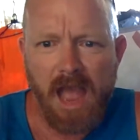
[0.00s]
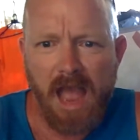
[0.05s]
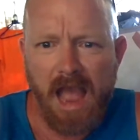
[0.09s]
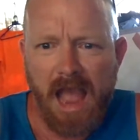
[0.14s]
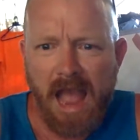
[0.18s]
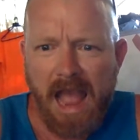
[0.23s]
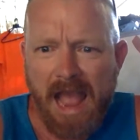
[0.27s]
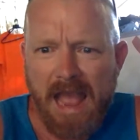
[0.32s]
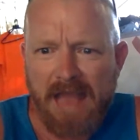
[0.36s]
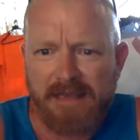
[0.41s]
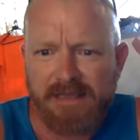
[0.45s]

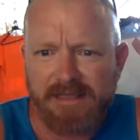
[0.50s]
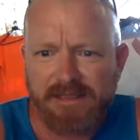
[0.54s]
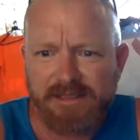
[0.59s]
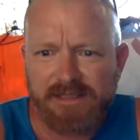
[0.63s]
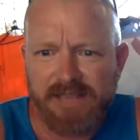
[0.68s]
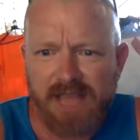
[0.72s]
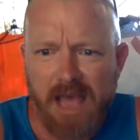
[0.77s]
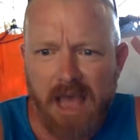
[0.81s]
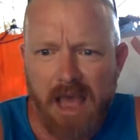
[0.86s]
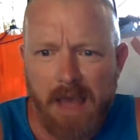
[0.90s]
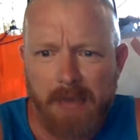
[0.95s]
And
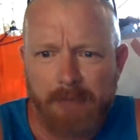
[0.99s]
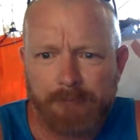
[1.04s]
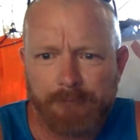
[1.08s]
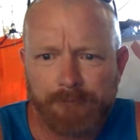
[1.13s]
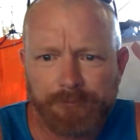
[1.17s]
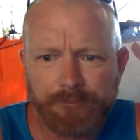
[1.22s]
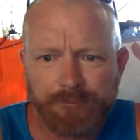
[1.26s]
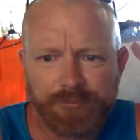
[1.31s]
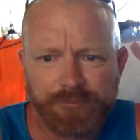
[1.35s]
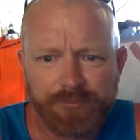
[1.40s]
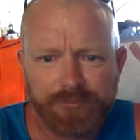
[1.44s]

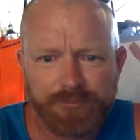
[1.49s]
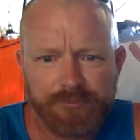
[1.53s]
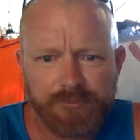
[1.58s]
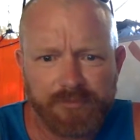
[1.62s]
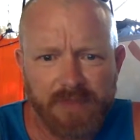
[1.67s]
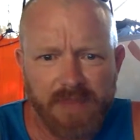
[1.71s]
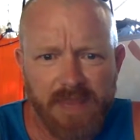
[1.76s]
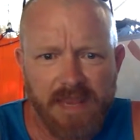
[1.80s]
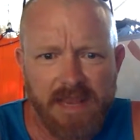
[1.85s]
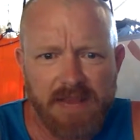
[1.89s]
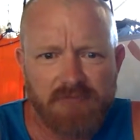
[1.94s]

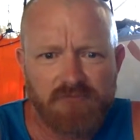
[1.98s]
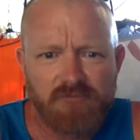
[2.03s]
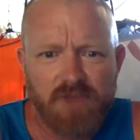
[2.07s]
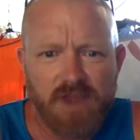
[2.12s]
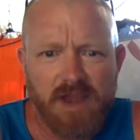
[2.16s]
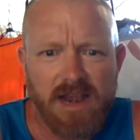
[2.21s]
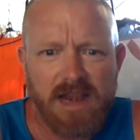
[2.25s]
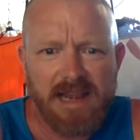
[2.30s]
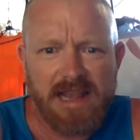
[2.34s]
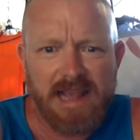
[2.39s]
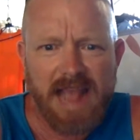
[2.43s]
he
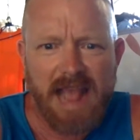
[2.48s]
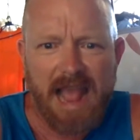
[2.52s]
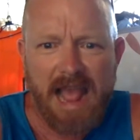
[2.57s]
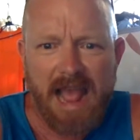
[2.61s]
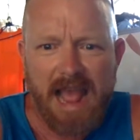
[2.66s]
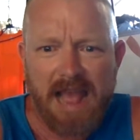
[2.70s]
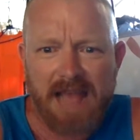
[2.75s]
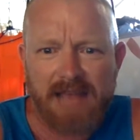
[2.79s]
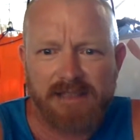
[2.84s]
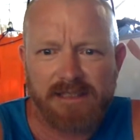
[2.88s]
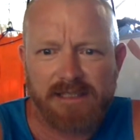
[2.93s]
really
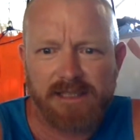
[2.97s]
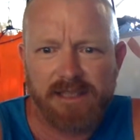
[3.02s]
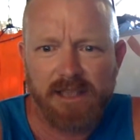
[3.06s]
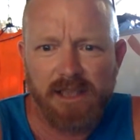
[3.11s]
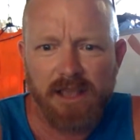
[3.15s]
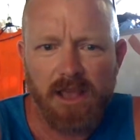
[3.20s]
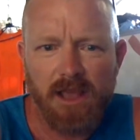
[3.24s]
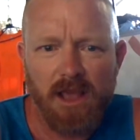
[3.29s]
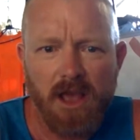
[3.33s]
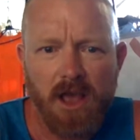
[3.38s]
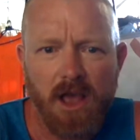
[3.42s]
had
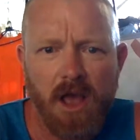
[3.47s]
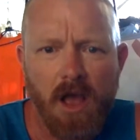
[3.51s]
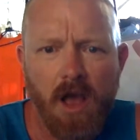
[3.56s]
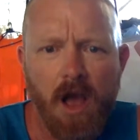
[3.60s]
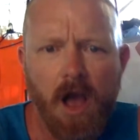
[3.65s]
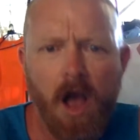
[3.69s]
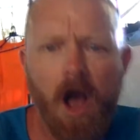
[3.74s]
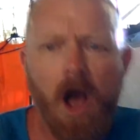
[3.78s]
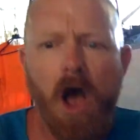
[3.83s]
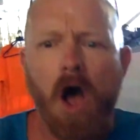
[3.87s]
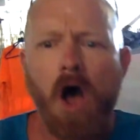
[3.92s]

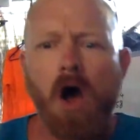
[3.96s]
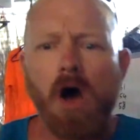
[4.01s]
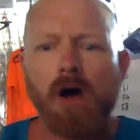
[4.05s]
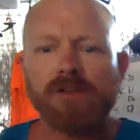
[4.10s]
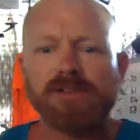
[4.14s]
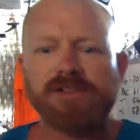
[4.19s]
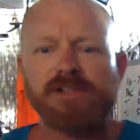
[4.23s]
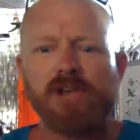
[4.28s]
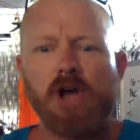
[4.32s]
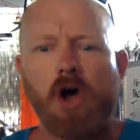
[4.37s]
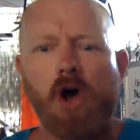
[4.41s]
a
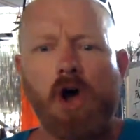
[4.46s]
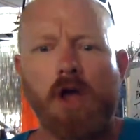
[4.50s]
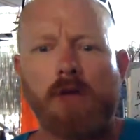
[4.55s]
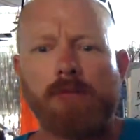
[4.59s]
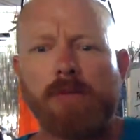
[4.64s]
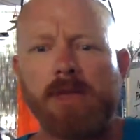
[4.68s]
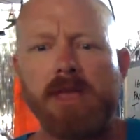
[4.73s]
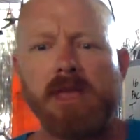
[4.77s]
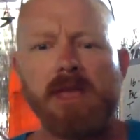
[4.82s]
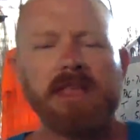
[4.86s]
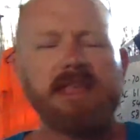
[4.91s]
hard
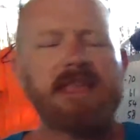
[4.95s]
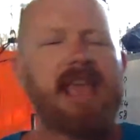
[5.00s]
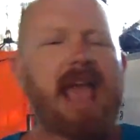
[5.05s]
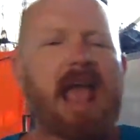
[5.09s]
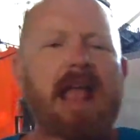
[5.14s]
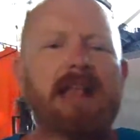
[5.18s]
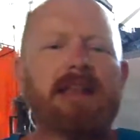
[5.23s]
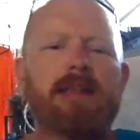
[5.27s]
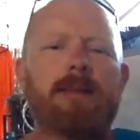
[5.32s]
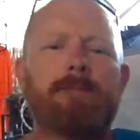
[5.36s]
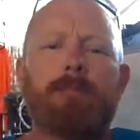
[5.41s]
time
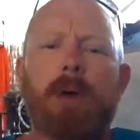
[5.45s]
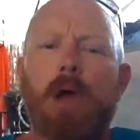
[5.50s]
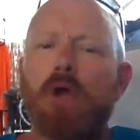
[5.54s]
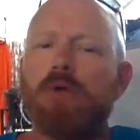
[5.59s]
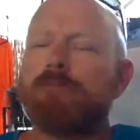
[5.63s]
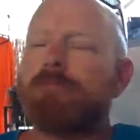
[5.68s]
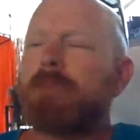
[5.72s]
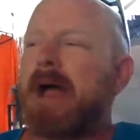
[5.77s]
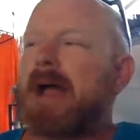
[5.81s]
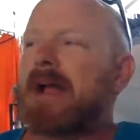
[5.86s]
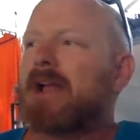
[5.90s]
getting the
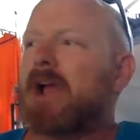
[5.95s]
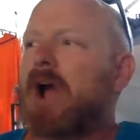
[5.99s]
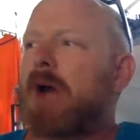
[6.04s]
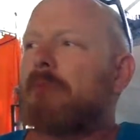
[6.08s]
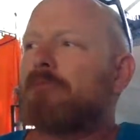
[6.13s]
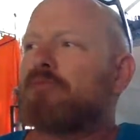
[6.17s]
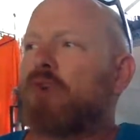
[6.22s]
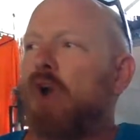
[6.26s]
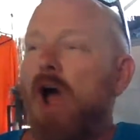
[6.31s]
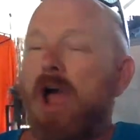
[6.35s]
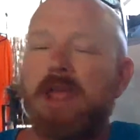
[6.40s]
boat back
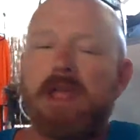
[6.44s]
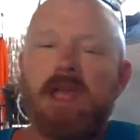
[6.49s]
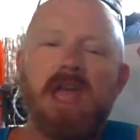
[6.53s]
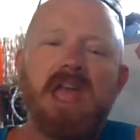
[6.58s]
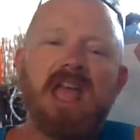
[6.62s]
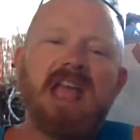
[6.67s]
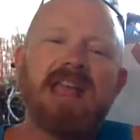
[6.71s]
upright.